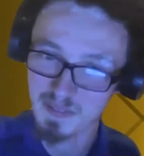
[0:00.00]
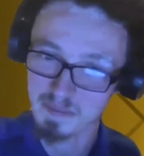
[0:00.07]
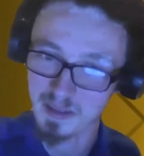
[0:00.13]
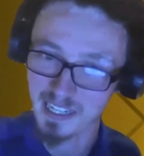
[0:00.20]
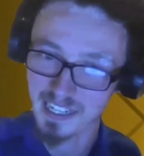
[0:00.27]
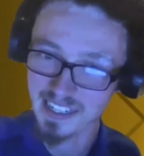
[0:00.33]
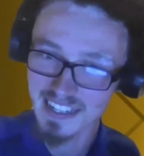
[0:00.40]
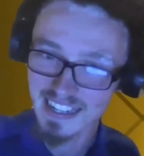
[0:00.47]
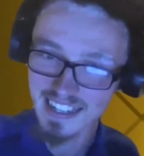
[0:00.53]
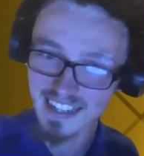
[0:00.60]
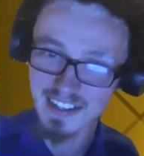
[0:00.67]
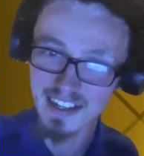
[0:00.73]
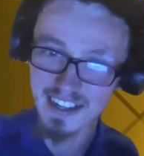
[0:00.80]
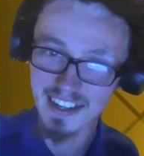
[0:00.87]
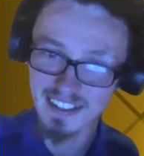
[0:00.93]
on my
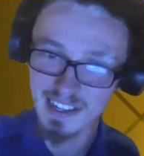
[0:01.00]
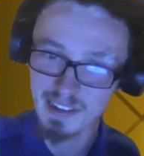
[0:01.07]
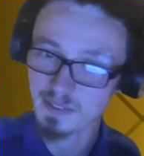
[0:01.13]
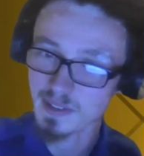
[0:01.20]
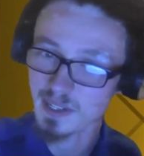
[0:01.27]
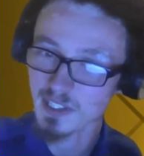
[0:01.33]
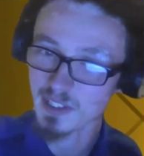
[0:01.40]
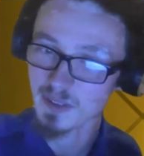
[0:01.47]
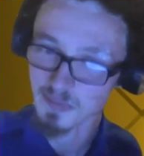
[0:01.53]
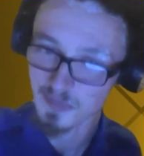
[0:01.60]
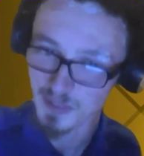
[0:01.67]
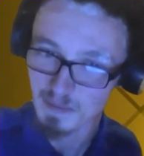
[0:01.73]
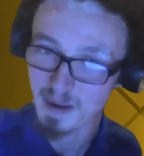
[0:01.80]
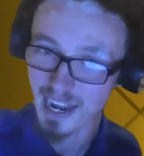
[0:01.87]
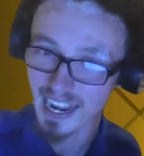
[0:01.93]
definition of
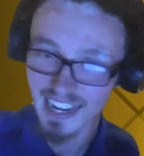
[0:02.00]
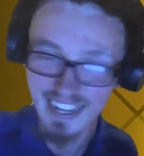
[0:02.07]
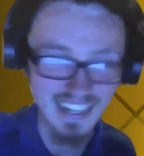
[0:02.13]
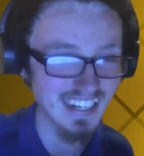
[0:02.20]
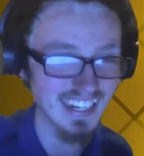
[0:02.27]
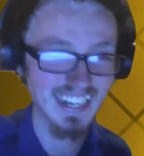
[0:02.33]
feedback.